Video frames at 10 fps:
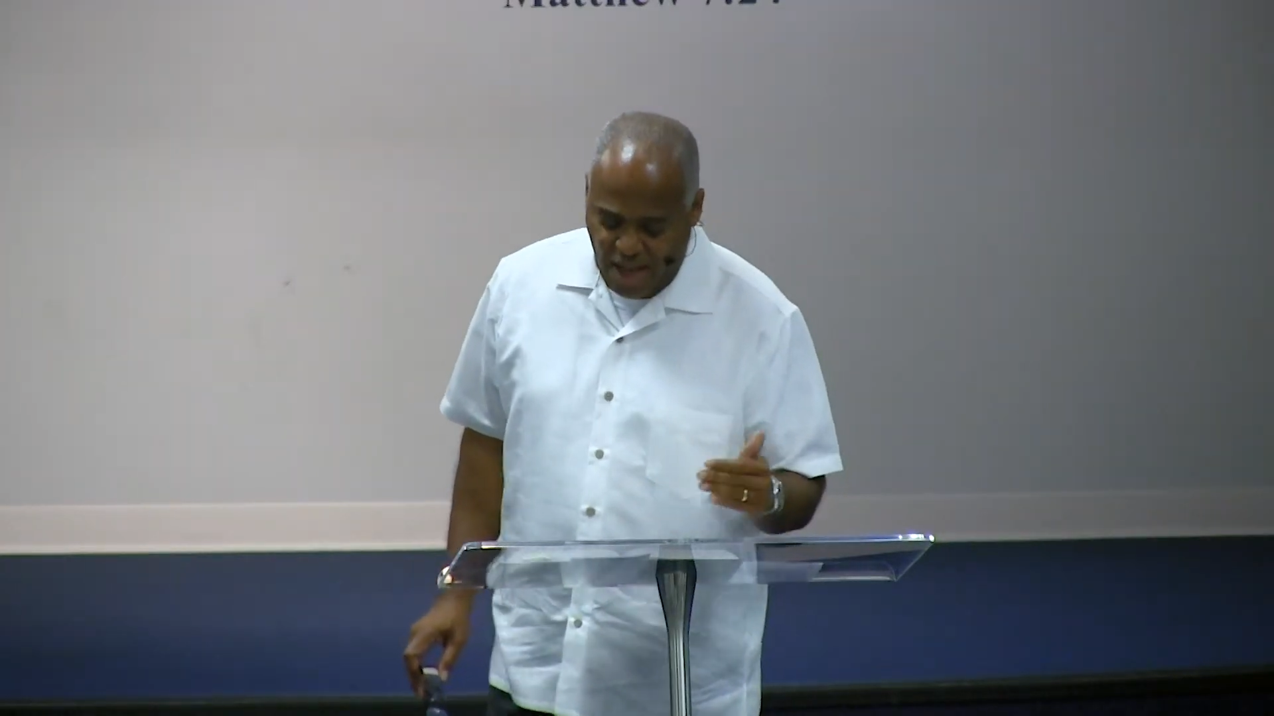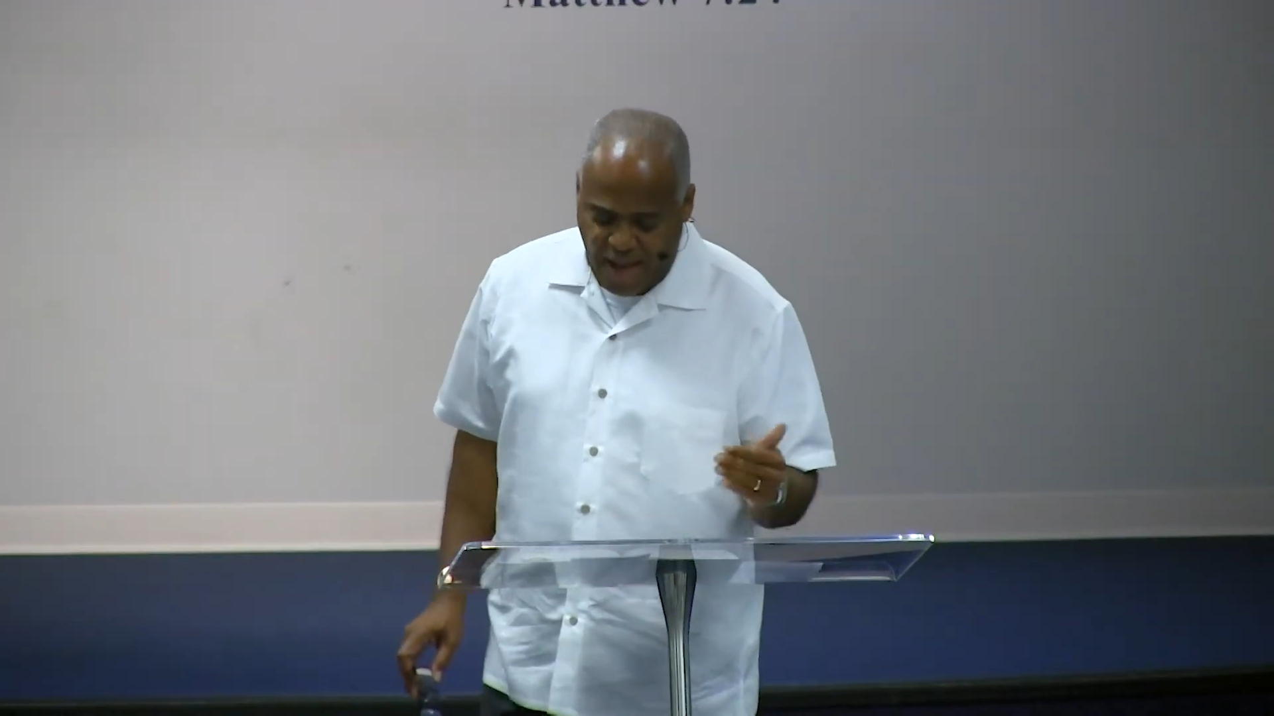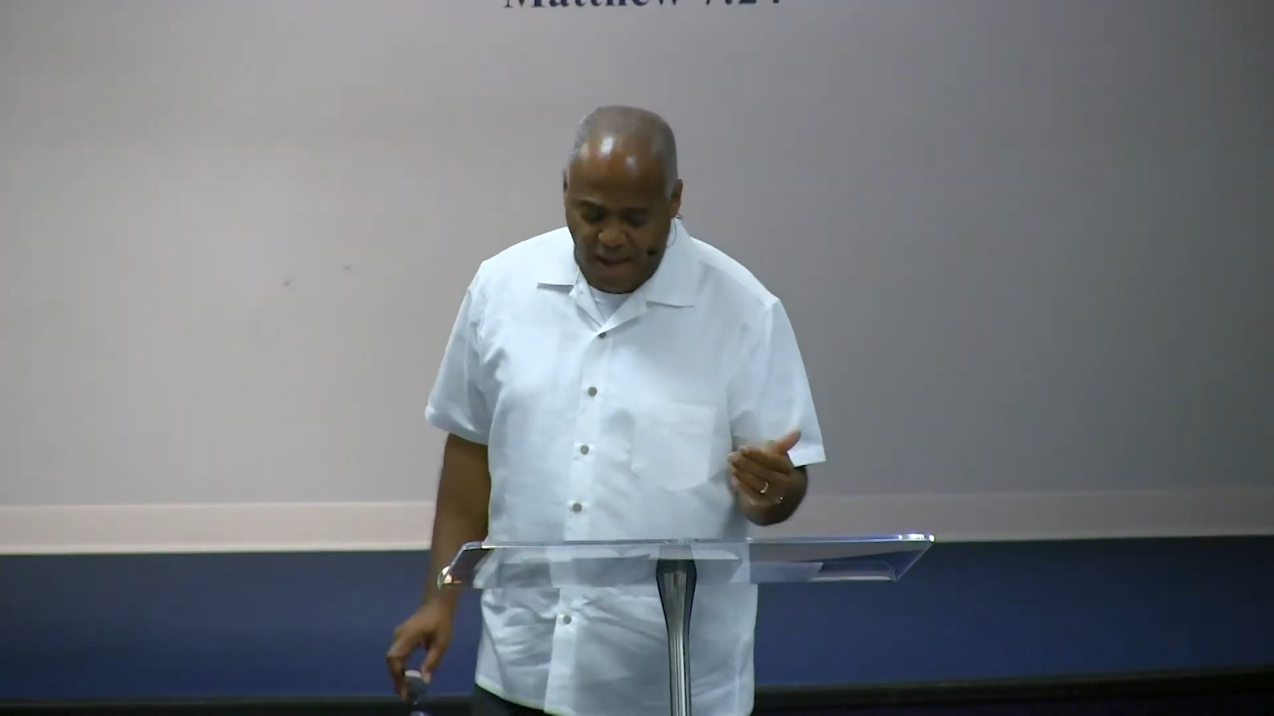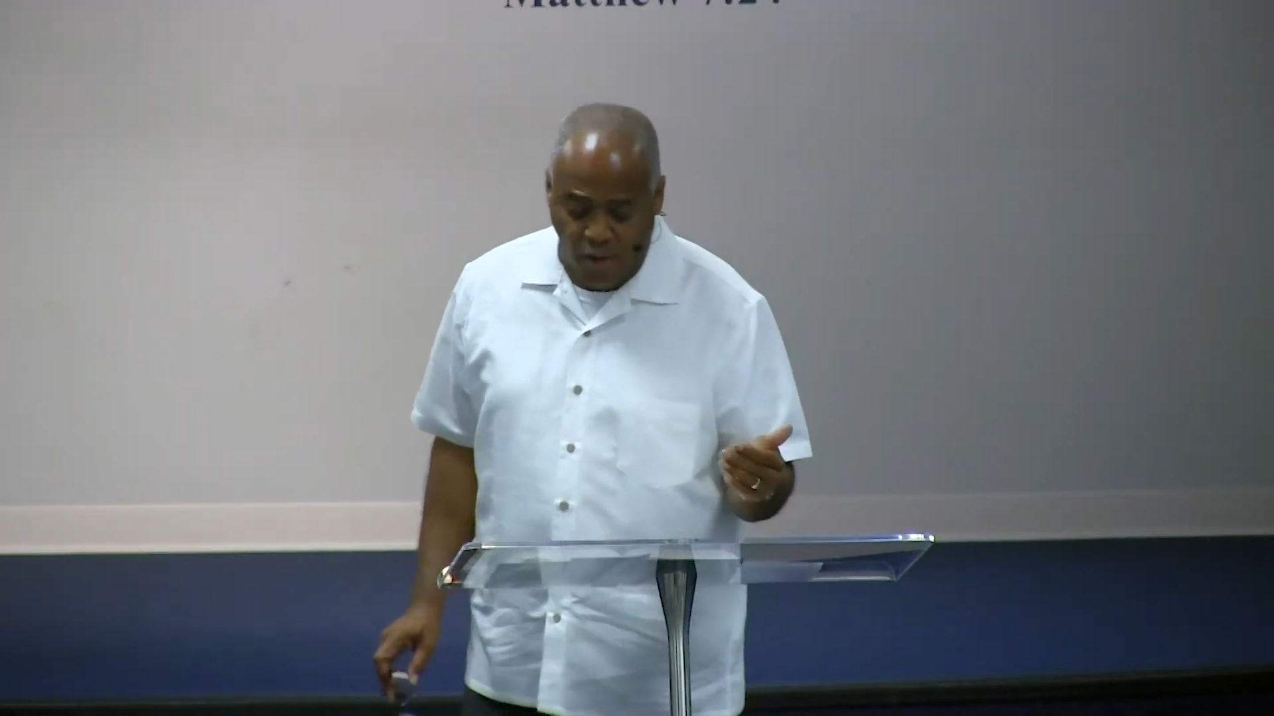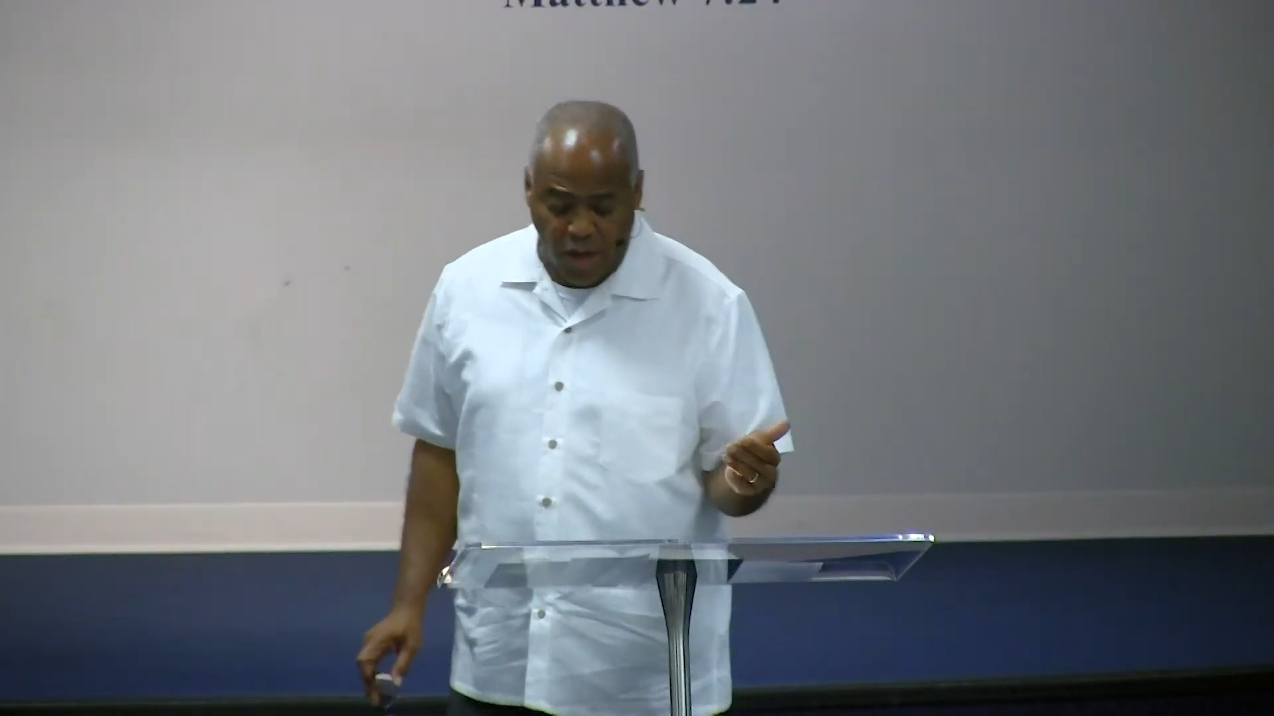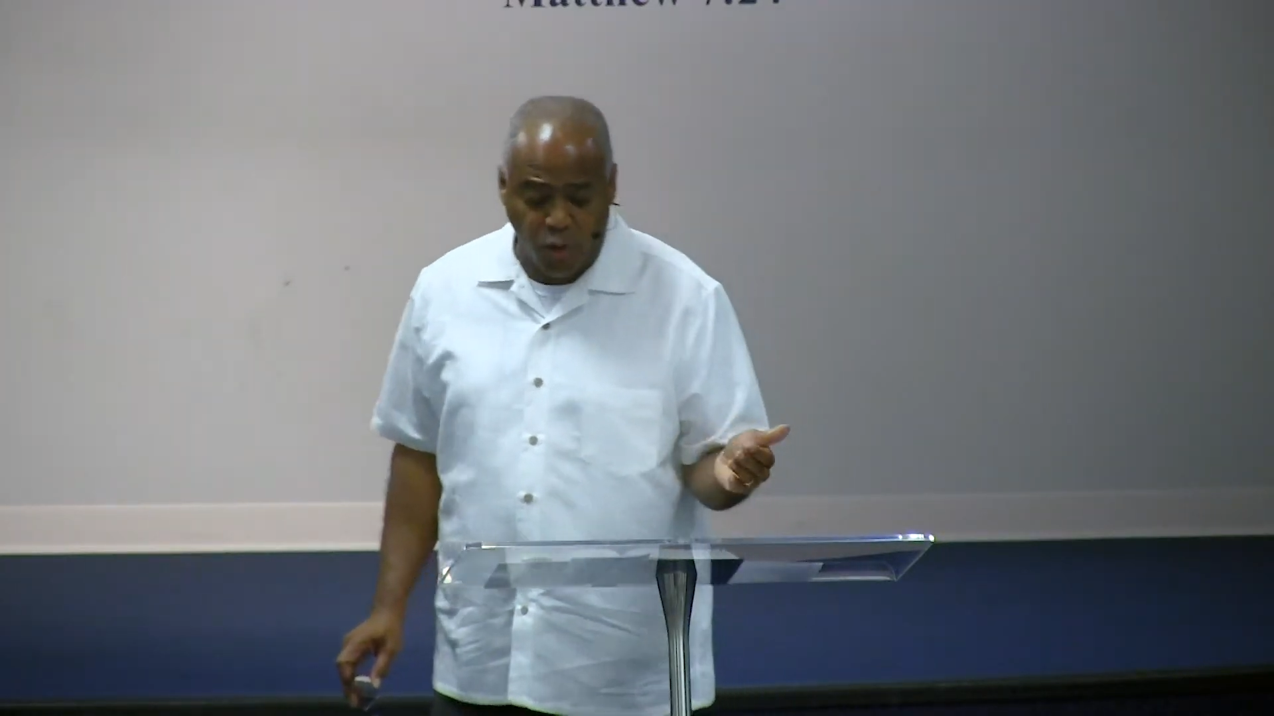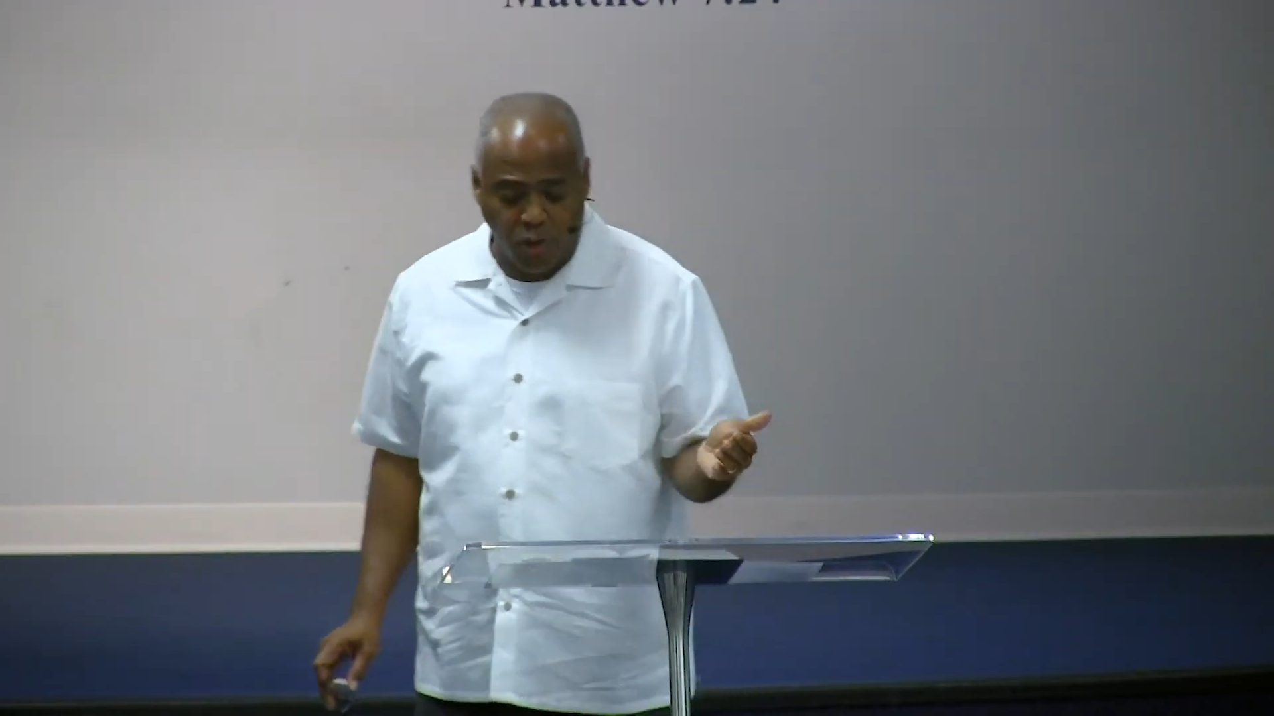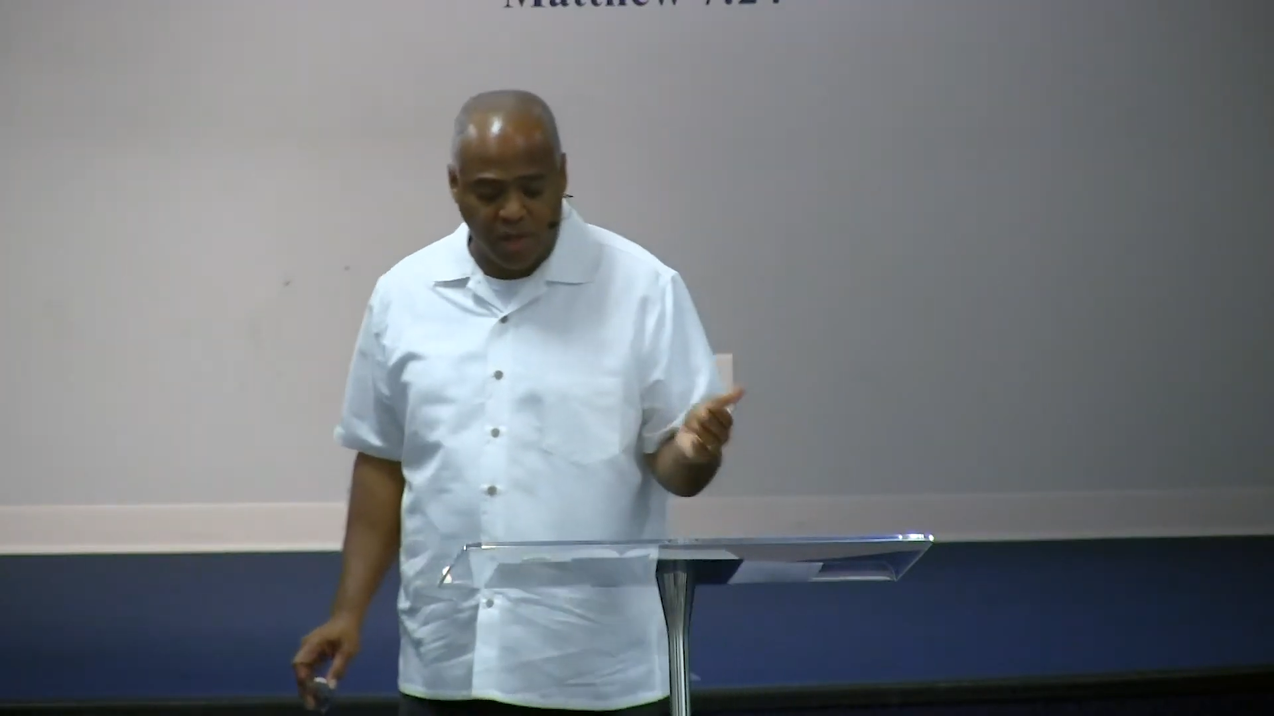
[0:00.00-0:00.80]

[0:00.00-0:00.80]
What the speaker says: and who